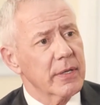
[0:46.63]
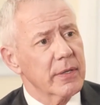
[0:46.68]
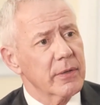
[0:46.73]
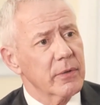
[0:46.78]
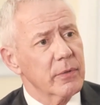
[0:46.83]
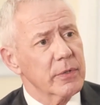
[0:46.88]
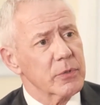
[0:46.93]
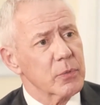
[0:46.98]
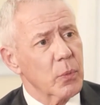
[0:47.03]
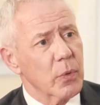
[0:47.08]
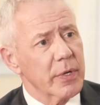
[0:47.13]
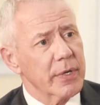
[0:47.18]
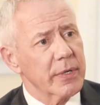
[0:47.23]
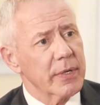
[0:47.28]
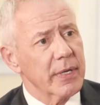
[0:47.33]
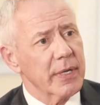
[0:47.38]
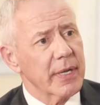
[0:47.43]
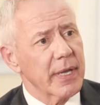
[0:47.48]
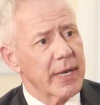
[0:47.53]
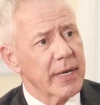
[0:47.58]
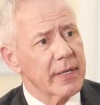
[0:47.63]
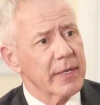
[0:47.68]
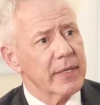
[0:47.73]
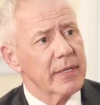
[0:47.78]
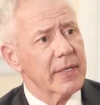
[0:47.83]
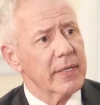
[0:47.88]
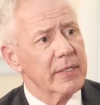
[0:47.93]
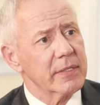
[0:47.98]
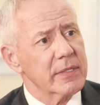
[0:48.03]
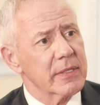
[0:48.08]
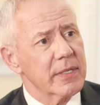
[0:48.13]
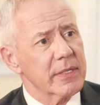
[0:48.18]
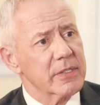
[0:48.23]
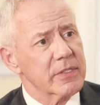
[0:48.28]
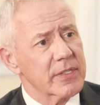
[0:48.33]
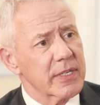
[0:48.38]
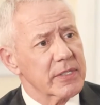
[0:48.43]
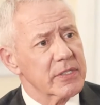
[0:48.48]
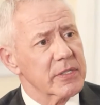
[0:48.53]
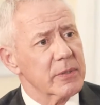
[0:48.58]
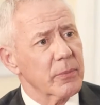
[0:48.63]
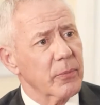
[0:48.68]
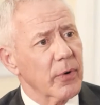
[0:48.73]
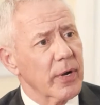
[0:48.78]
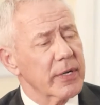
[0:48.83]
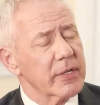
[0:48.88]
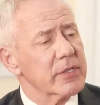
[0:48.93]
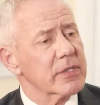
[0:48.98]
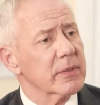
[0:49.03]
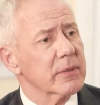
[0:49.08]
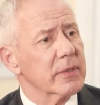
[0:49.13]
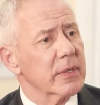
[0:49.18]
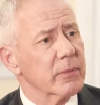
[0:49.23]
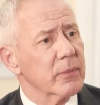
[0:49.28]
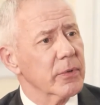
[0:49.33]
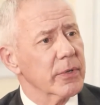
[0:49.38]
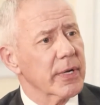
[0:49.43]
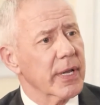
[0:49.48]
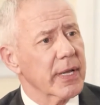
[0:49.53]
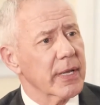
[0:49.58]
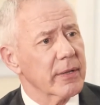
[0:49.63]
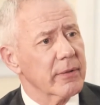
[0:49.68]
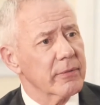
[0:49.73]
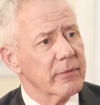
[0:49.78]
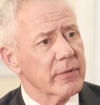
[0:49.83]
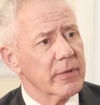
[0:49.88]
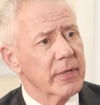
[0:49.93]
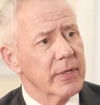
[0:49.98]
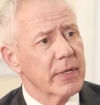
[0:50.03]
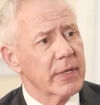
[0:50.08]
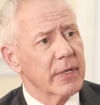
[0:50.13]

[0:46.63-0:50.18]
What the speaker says: there is one entity that sets the price, and we're going to have,